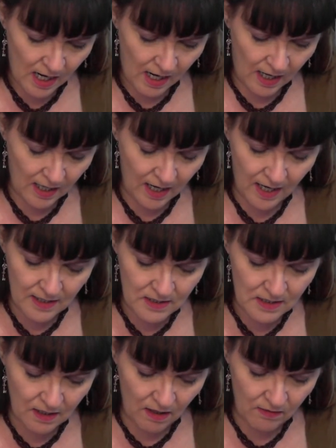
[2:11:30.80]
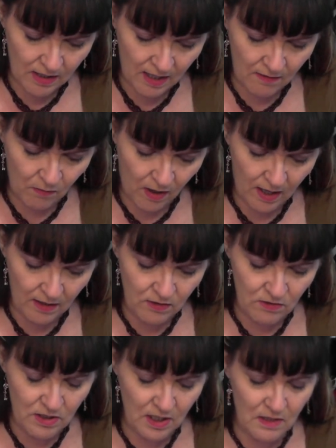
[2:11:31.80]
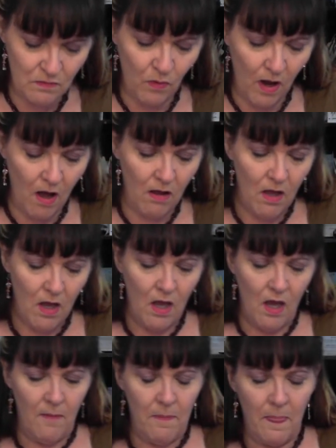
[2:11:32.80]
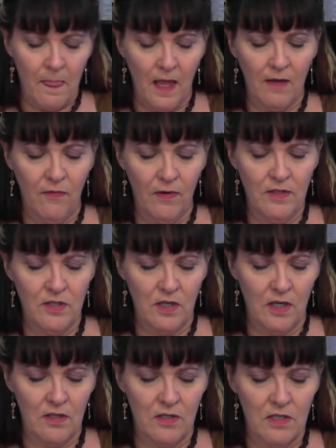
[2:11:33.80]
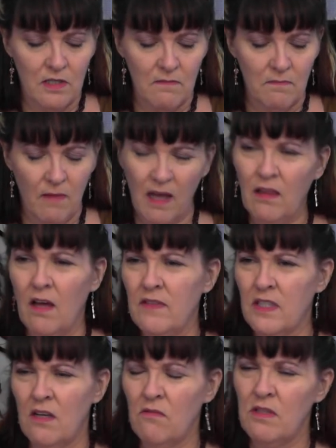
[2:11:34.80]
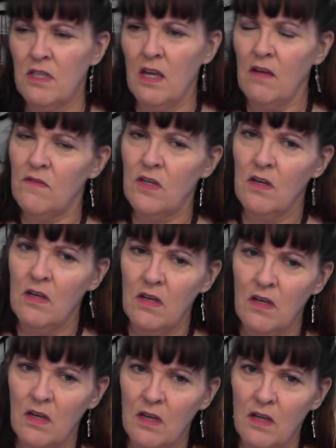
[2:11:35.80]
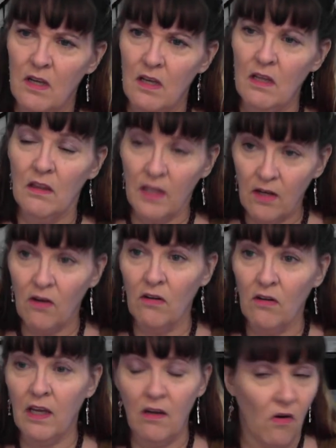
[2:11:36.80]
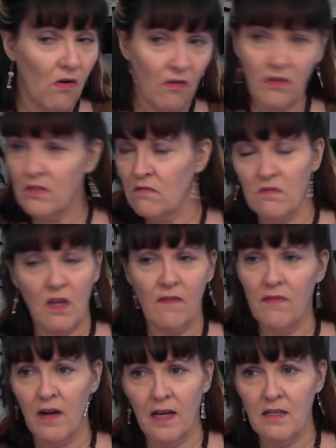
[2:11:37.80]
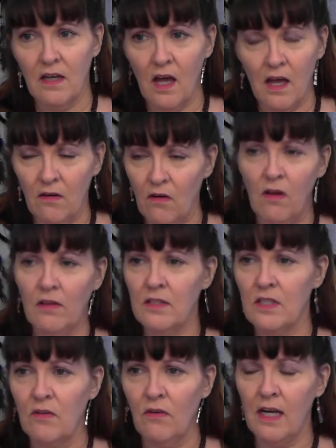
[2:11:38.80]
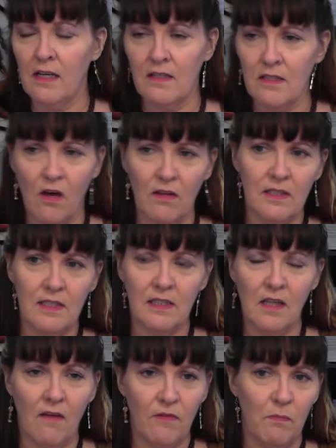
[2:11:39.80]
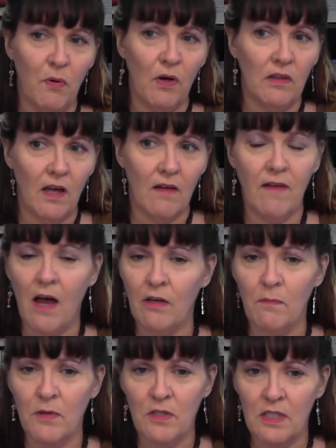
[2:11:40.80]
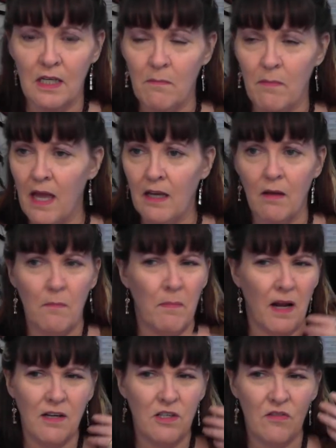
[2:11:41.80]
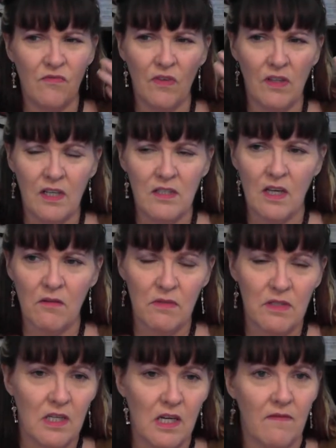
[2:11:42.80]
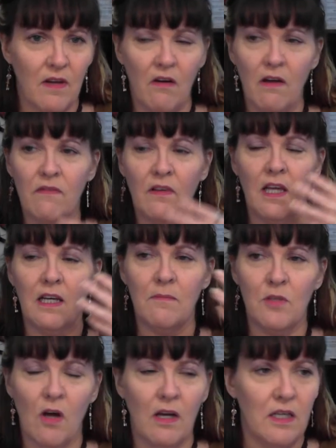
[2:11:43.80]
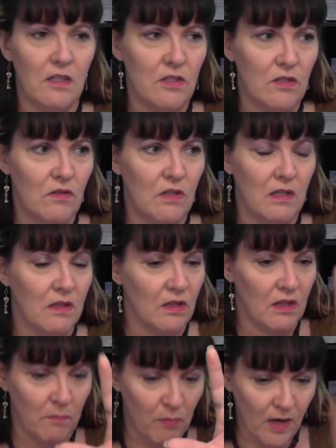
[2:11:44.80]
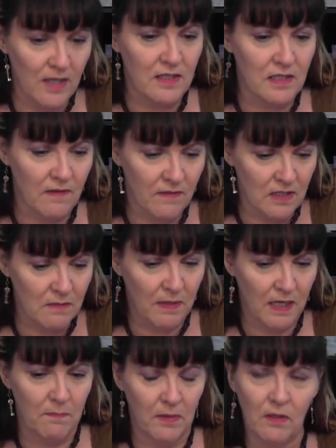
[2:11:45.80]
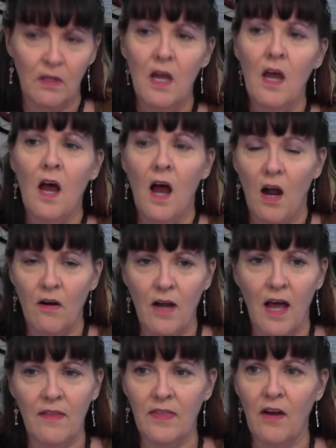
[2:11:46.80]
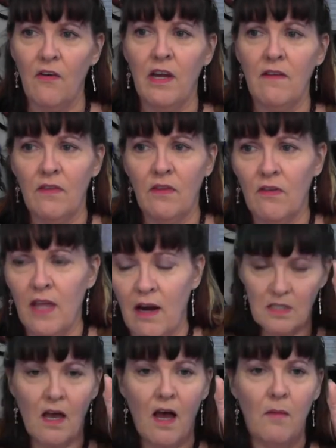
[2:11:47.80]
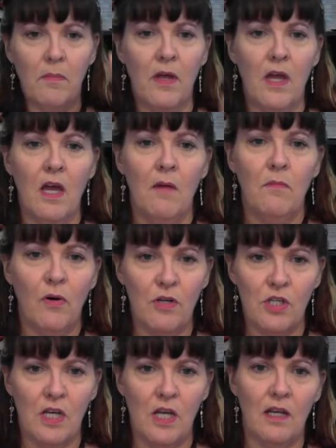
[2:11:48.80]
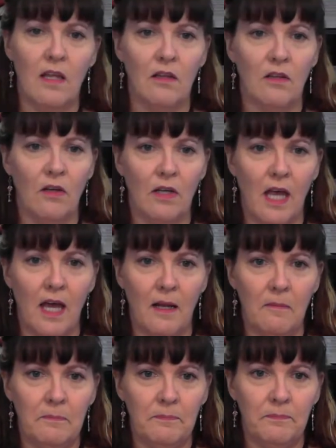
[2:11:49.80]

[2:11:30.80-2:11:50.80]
And I asked, okay, what? And you says, well, like for instance, my love is unreceived. It literally, all this stuff that I done, all this greatness, all this love, you put love out and you're supposed to get it back, but I just feel like it's unreceived. Now I feel like I'm talking to the presence of this people are not there, even though they are up. Push in, look at it.